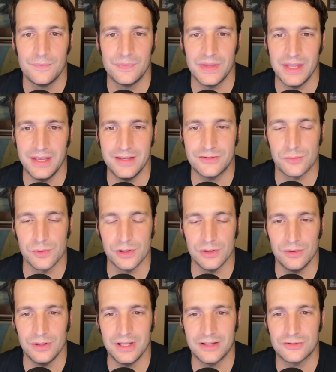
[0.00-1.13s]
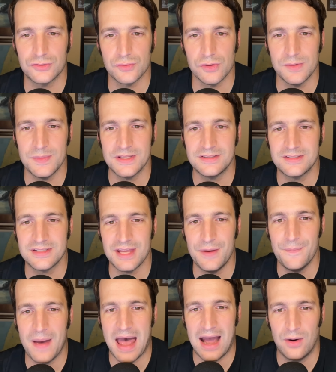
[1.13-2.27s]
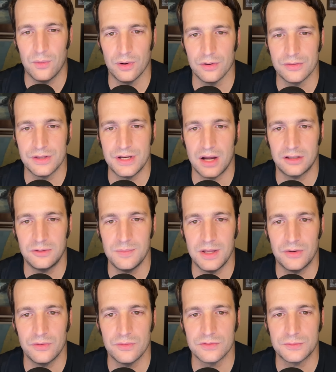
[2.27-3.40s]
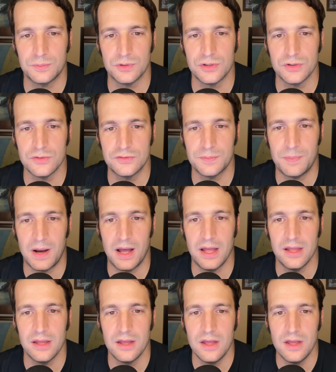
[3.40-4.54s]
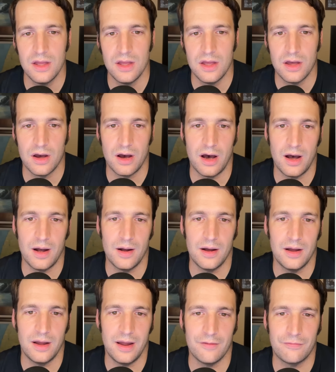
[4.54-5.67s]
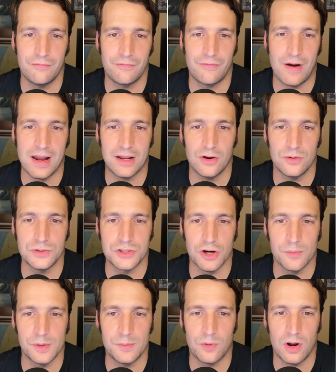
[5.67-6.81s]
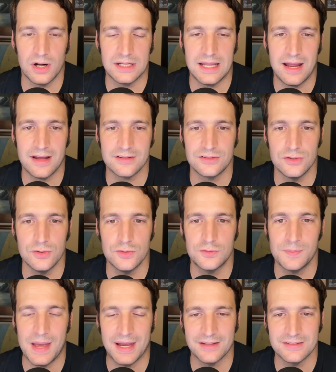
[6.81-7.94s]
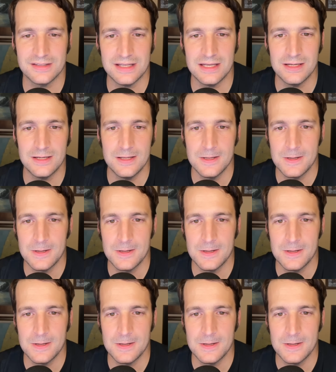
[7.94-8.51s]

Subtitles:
Israel, Extremists in Power. The documentary was produced by a Franco-German broadcast news magazine.